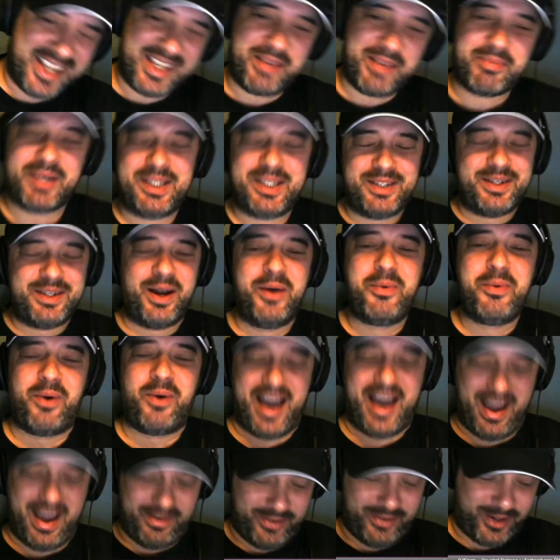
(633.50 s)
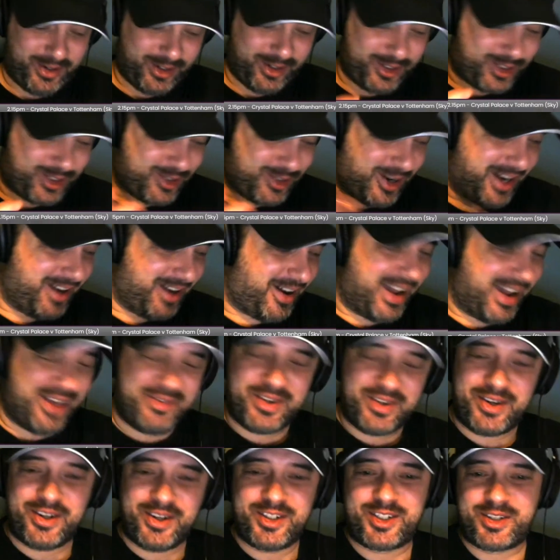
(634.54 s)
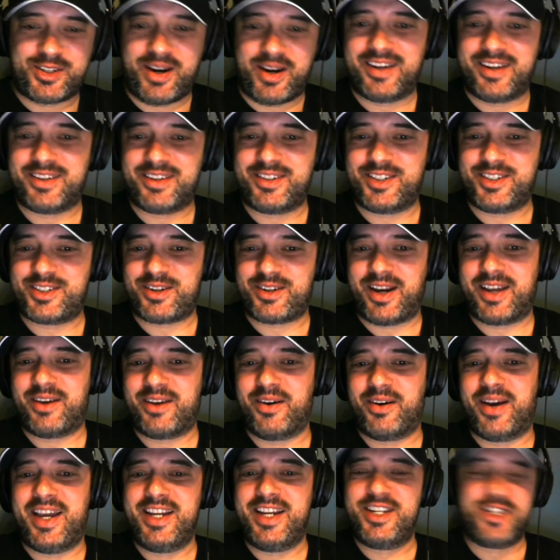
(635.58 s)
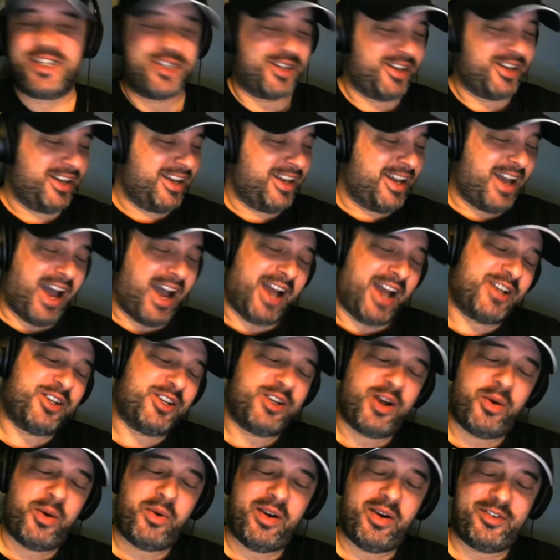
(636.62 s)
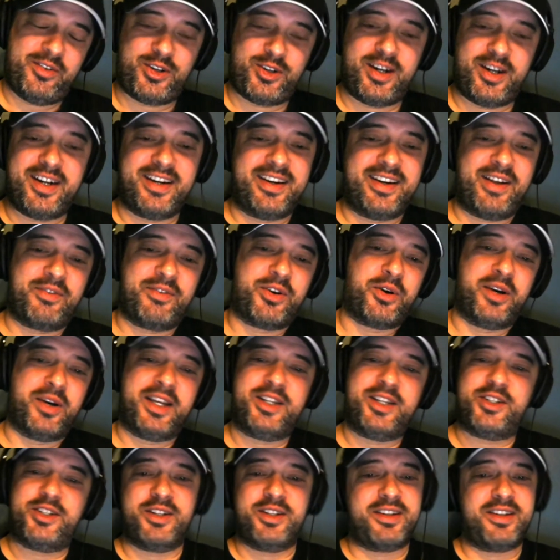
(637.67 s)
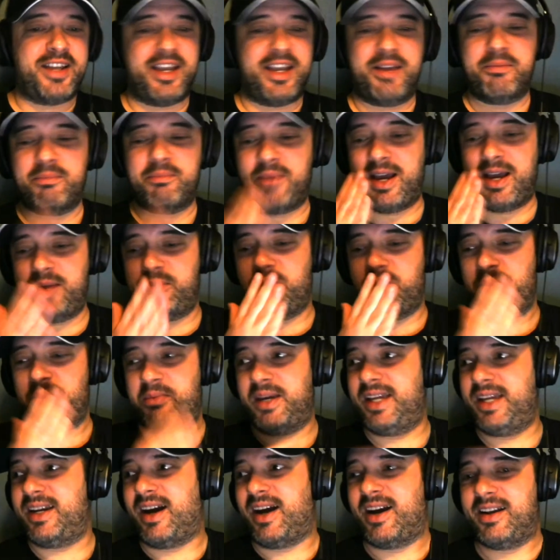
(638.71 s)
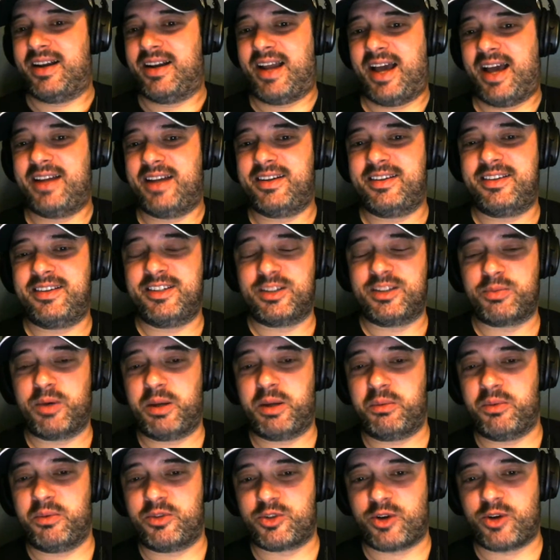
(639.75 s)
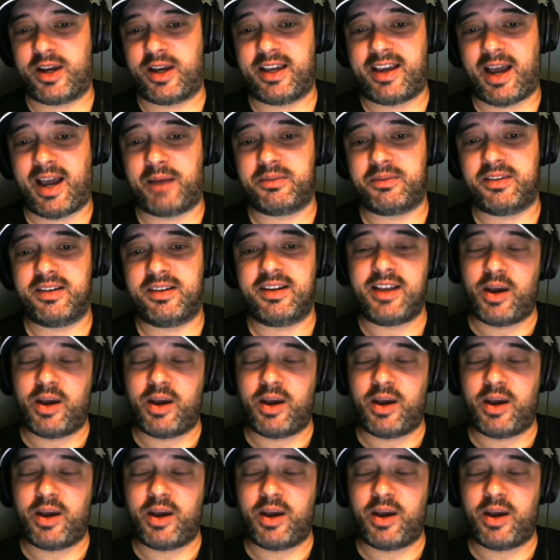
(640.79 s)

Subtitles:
Yeah, but you know why I haven't got Trent? I haven't got Trent because Trent got injured. And you know what? If Trent had never got injured, it may well be that I'd landed this week with Trent captain.